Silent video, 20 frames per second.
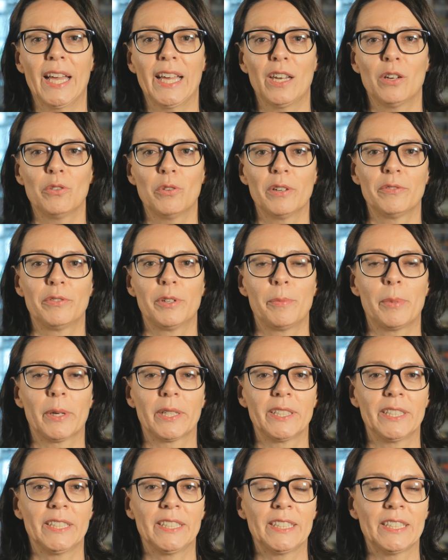Hello,
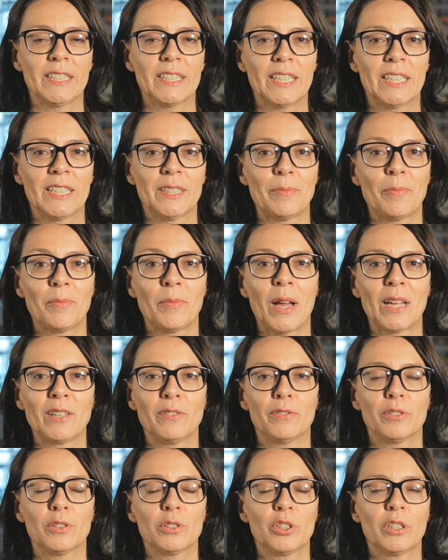everybody. Um,
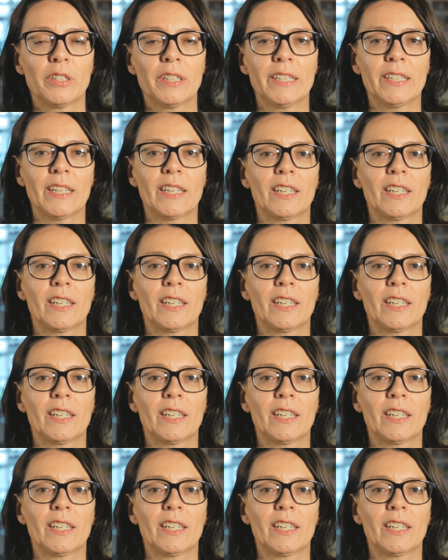unfortunately,